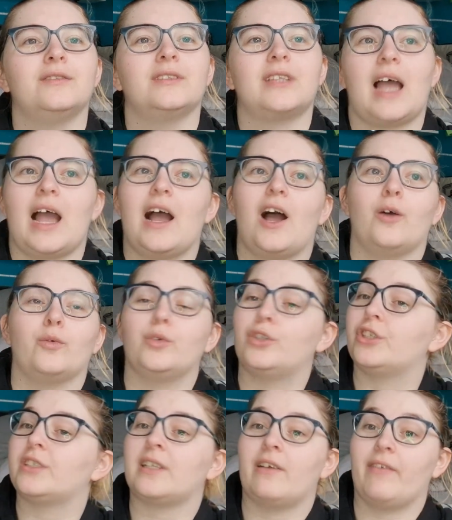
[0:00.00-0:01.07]
that I will
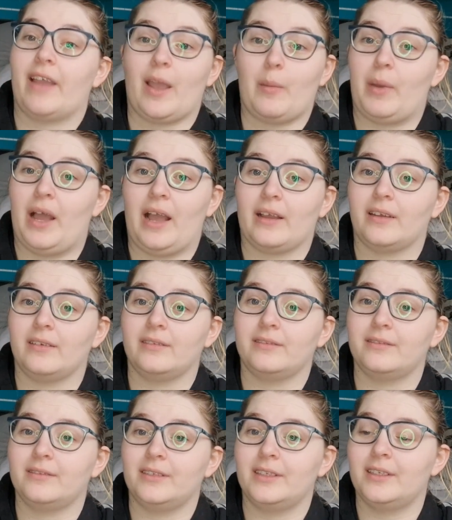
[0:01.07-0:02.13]
just never get back.
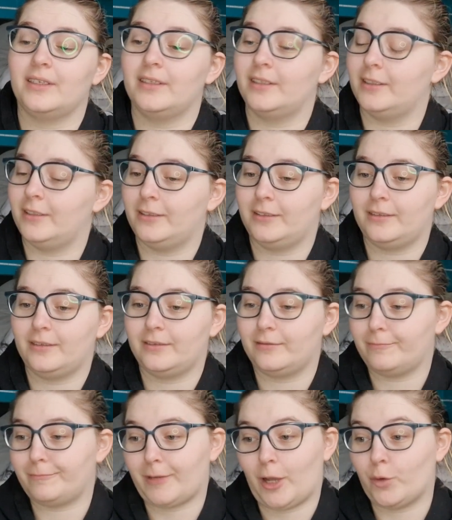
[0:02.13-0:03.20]

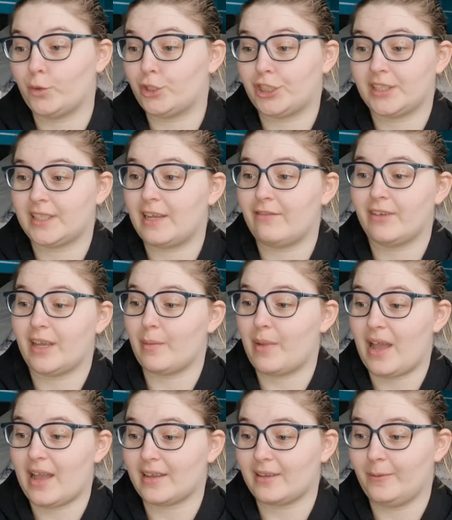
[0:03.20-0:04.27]
I will just never get
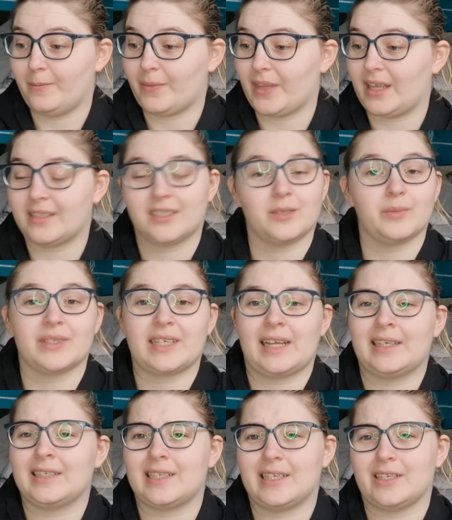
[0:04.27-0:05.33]
back. And some
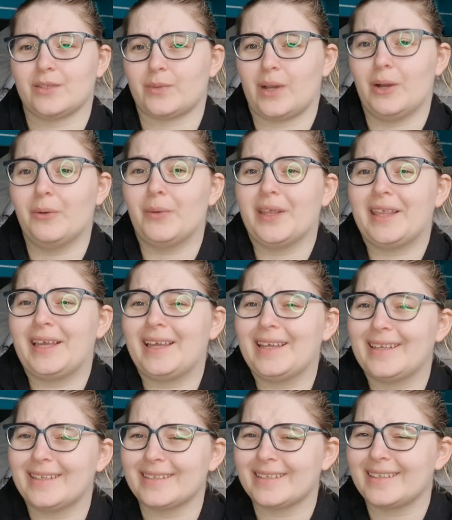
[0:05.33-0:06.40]
sanity as well with it.
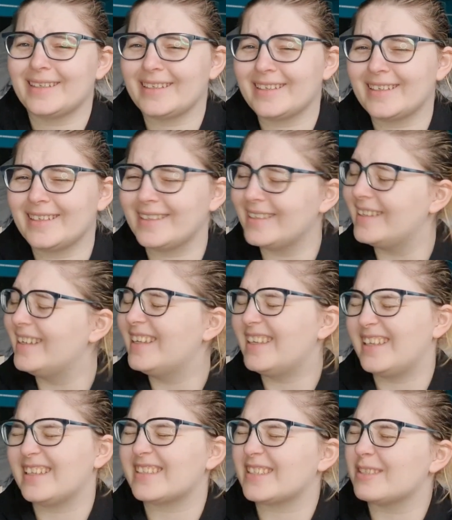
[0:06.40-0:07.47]

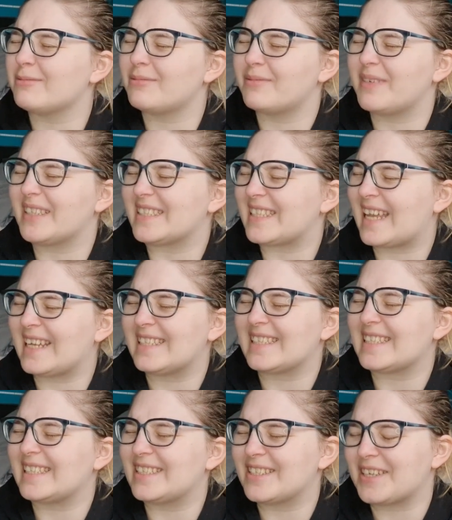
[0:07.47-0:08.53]
It's my
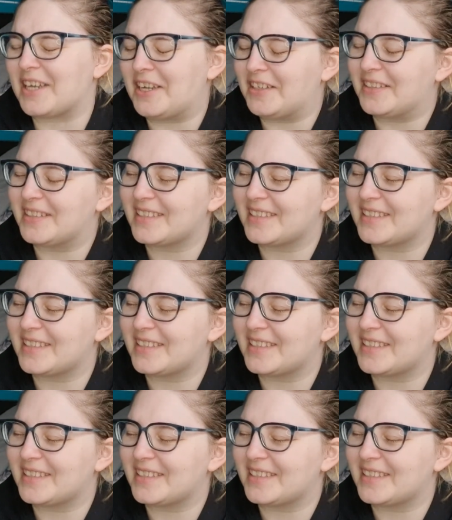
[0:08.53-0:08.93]
sanity too.